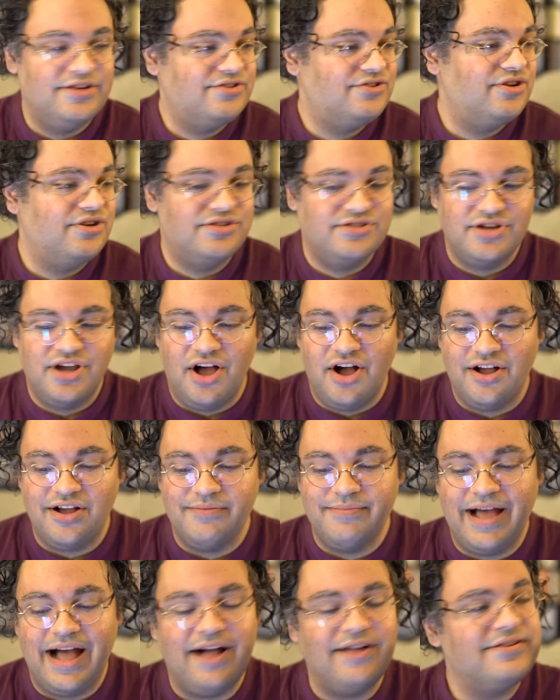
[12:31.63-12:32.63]
To talk
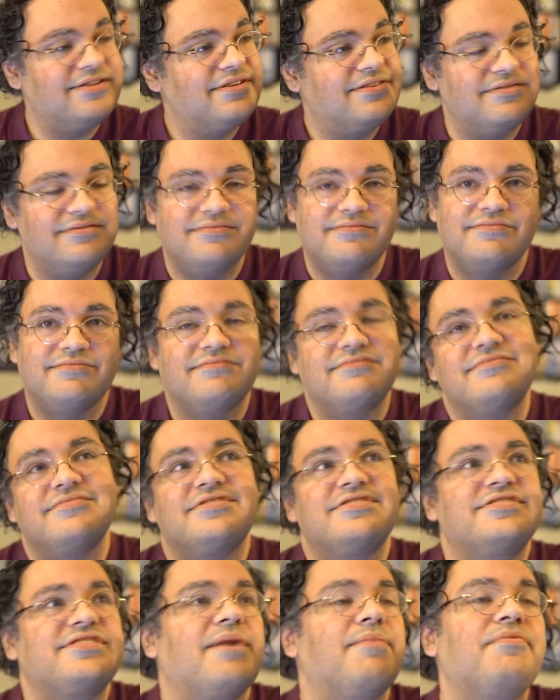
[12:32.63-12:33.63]
about
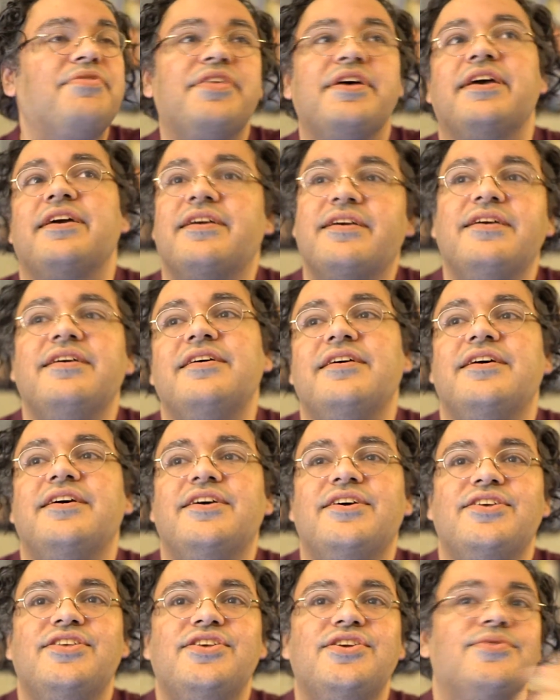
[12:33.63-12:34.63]
something,
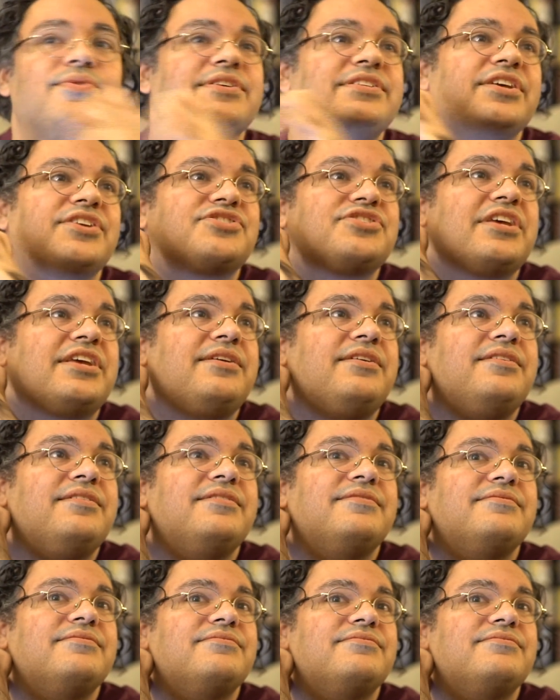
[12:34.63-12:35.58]
you essentially